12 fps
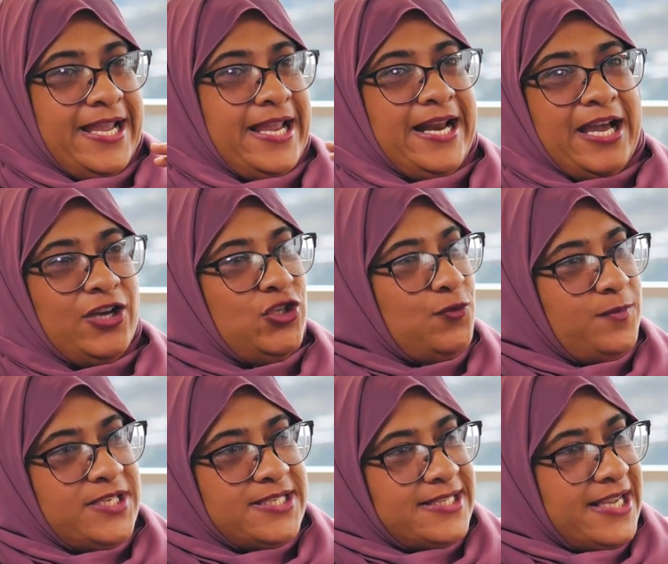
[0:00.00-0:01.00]
And how do you
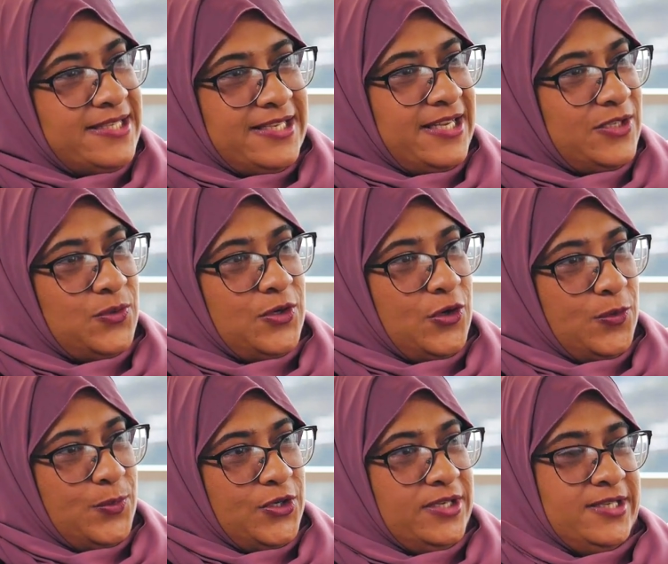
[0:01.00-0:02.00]
present that to a
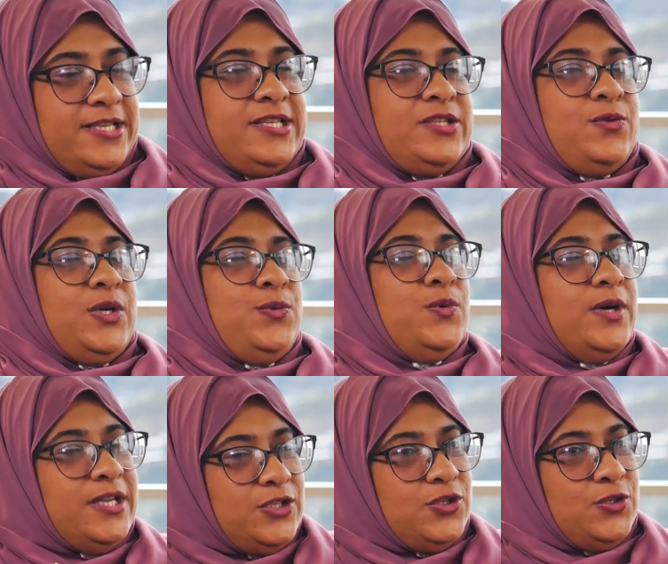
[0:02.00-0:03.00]
community? So what we
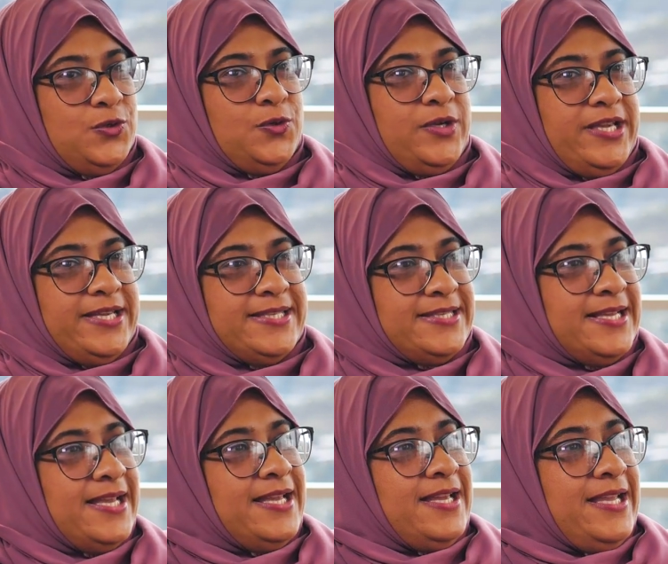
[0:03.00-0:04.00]
want to do is,
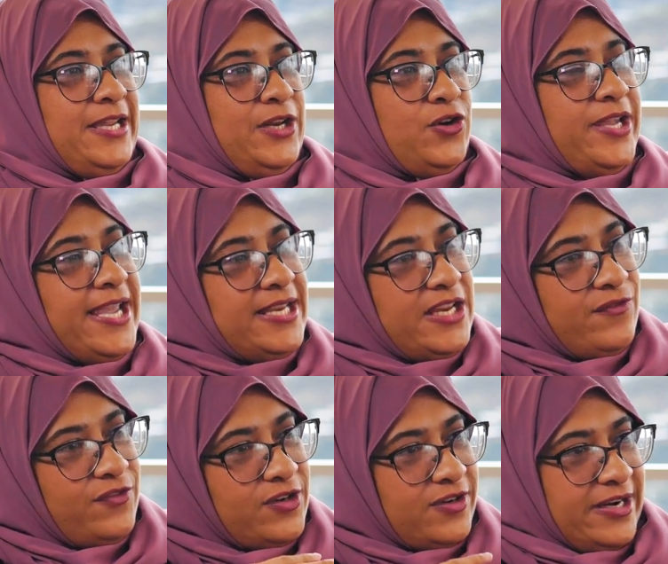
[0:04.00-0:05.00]
you know, get
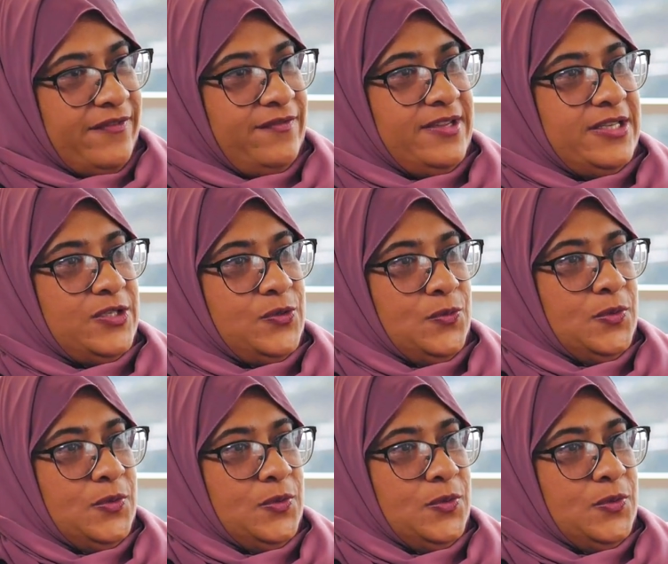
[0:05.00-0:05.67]
infographics